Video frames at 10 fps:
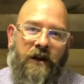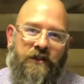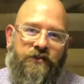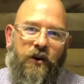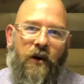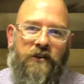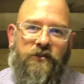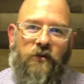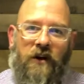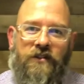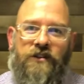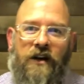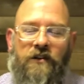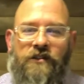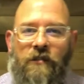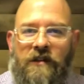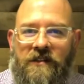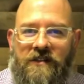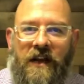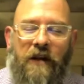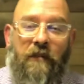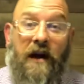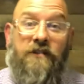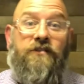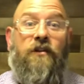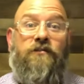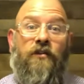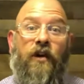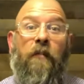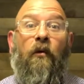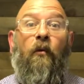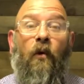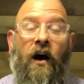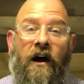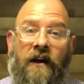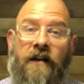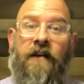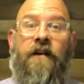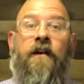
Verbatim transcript: And so I just want to share some of these exciting milestones. So number one,